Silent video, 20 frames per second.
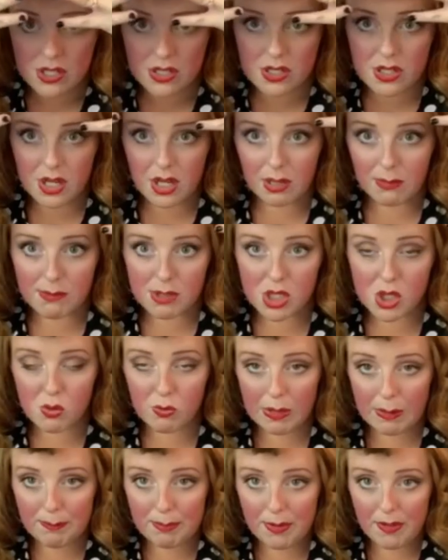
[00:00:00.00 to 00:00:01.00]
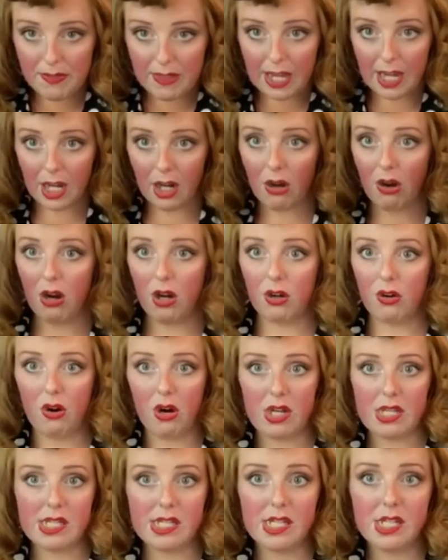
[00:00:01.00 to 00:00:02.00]
um, sweep the hair
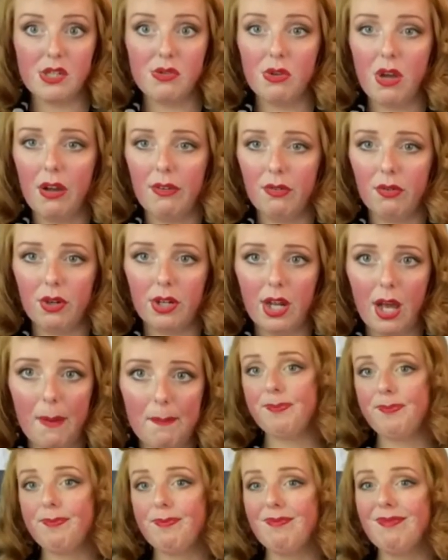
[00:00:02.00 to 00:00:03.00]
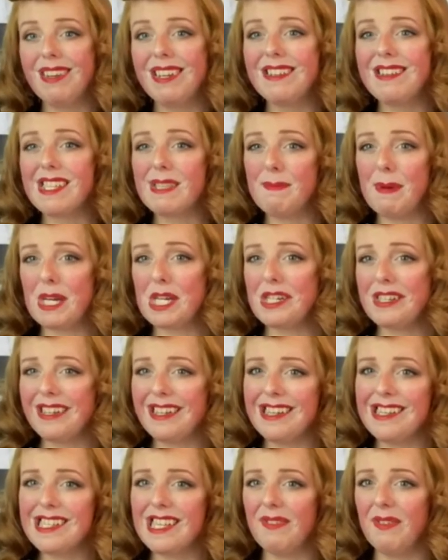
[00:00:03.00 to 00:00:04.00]
across it to cover it up. It's especially
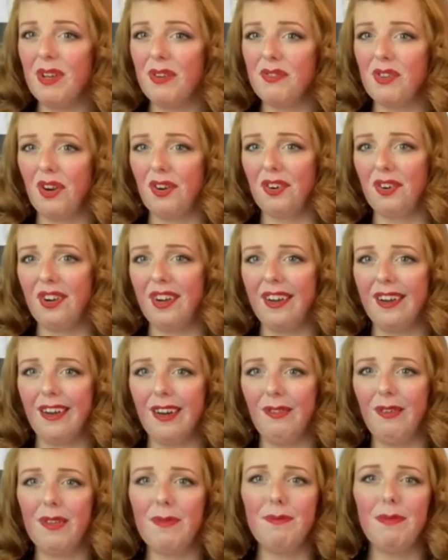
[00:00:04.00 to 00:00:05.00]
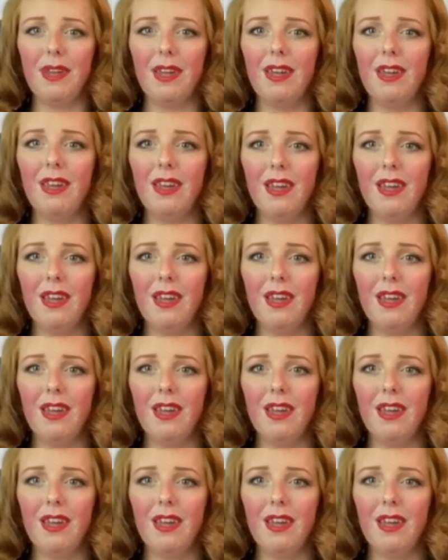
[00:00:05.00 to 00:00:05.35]
easy if you have darker hair. With me,